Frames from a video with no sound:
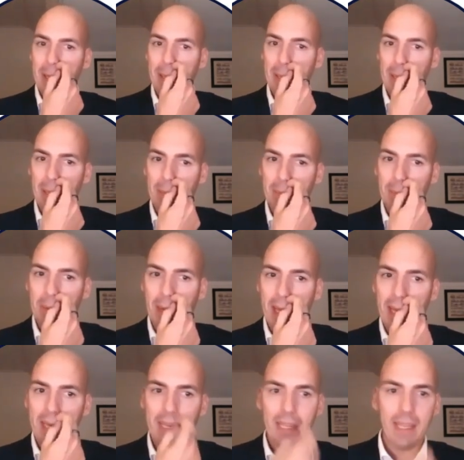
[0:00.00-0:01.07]

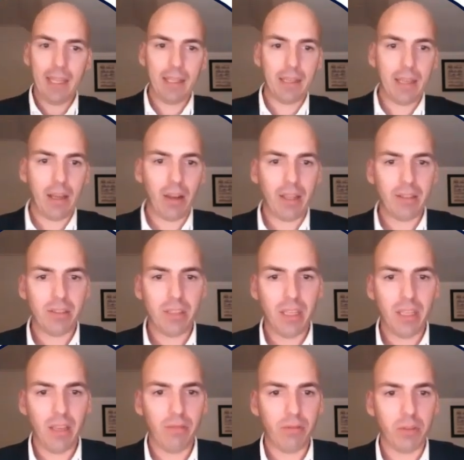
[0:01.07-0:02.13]
non-blending. Now let's
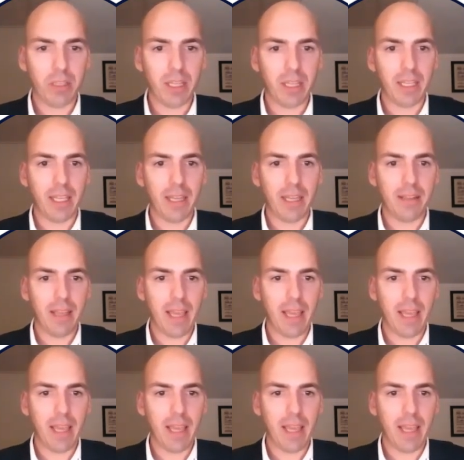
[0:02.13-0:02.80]
see if we can get